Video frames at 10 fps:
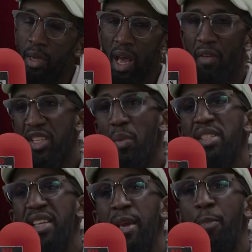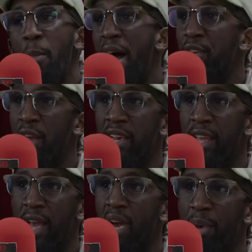And obviously I always see a hippo by a dirty
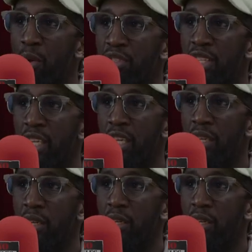lake. How come I don't see